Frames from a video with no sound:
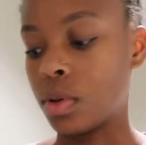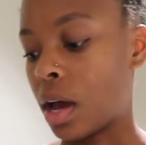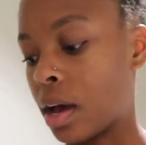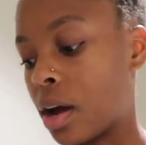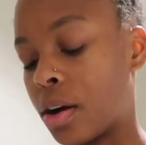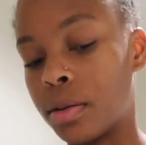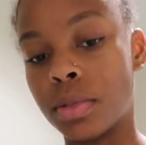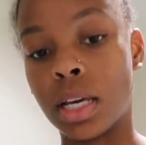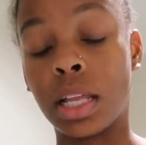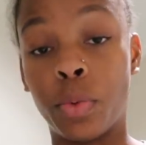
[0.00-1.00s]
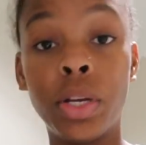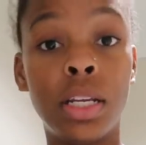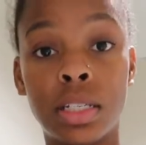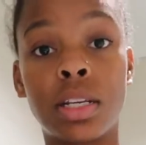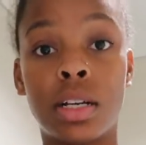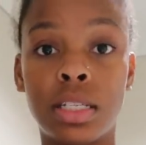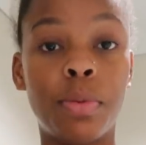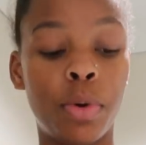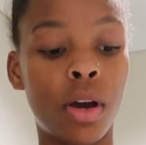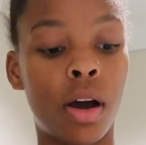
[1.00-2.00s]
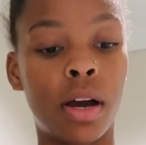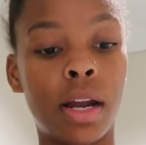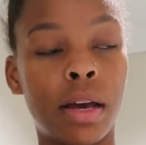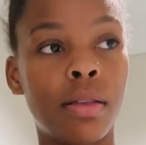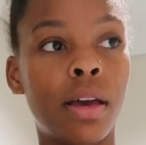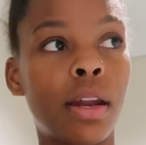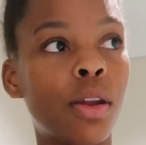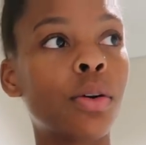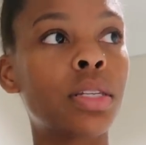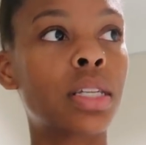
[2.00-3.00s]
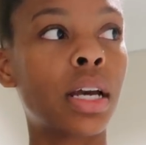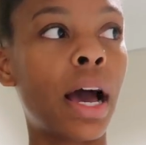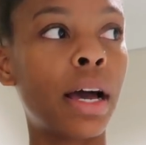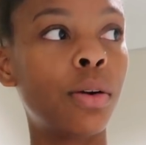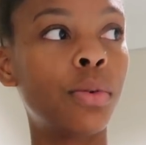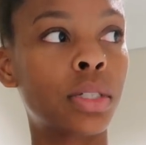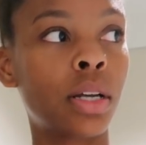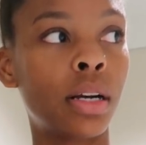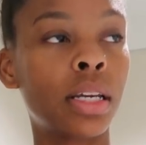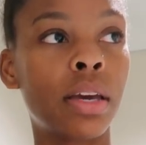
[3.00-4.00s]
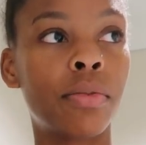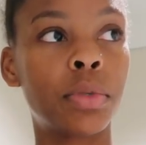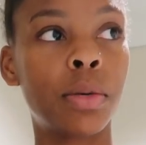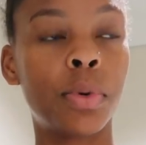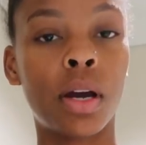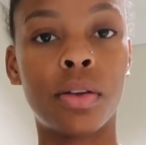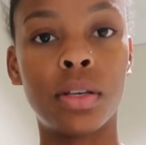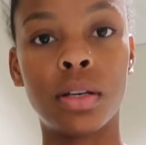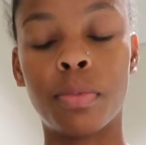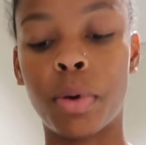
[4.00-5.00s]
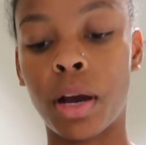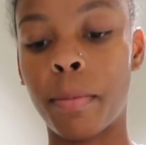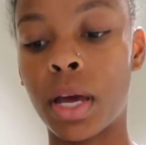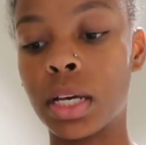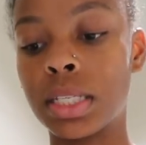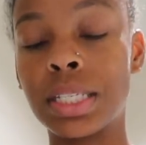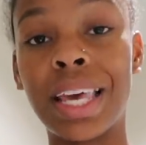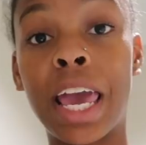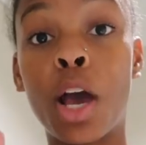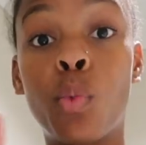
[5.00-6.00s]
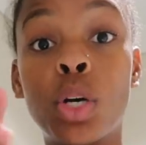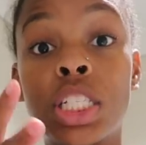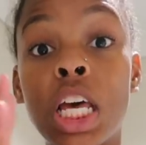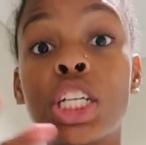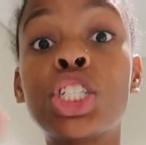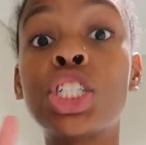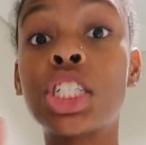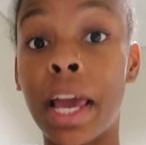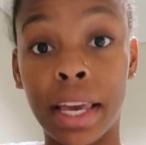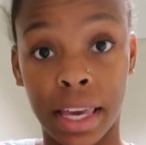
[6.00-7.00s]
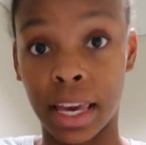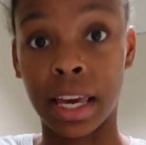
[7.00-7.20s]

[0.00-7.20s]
I heard him saying like we need to start CPR and I, I noticed the guy who was starting to give him CPR, the paramedic, his hand was shaking.